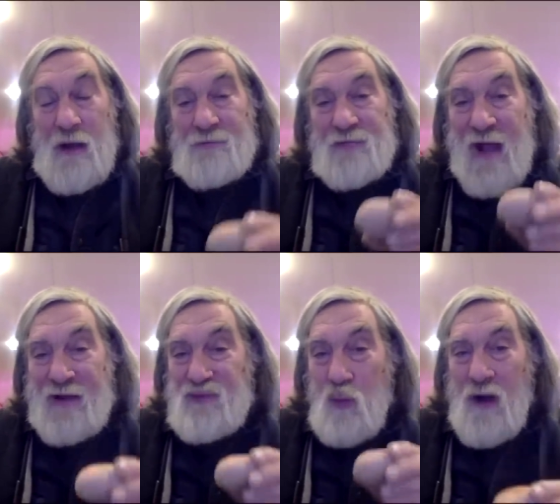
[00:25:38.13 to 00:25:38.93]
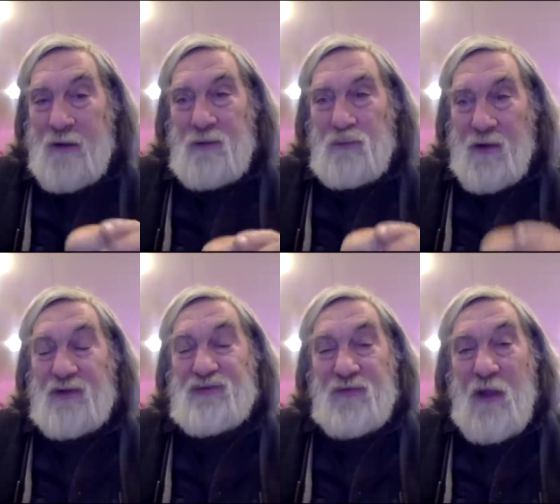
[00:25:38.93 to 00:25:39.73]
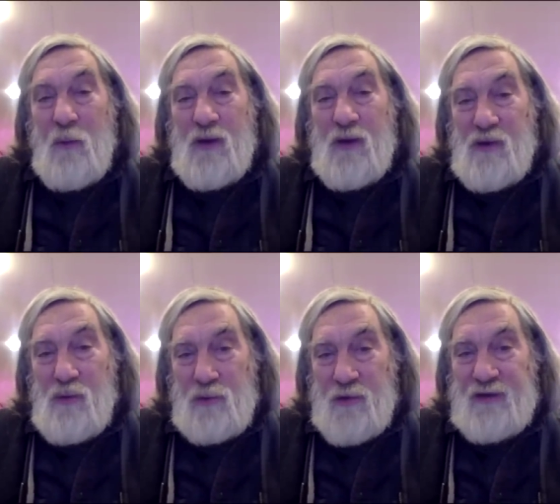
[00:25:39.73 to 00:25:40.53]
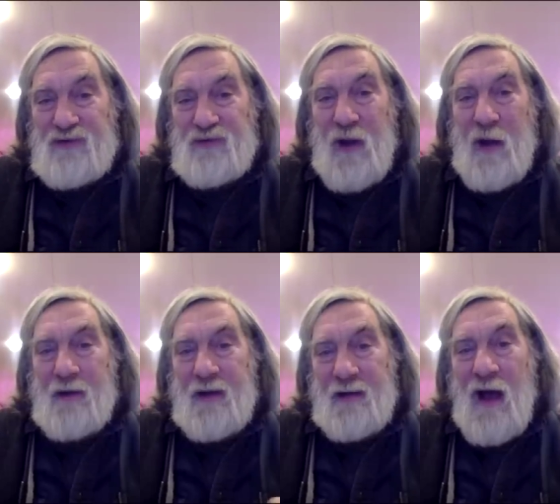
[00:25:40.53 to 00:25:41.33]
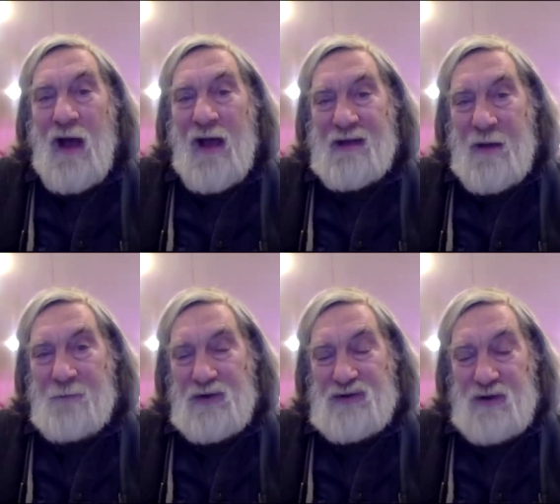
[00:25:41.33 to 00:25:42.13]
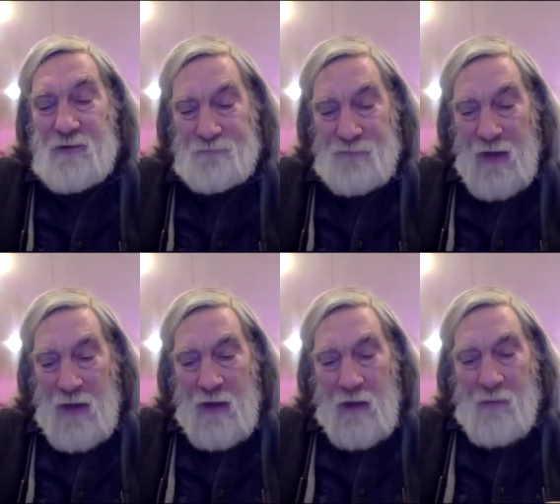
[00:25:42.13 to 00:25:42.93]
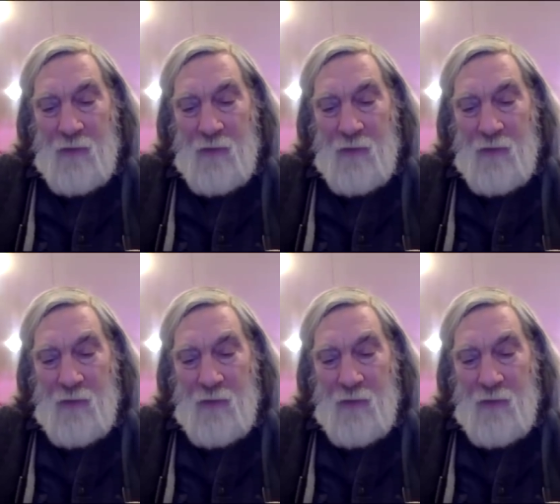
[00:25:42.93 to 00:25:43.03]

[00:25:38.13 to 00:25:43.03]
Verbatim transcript: So that's one reason that we do green sprout at a high temperature.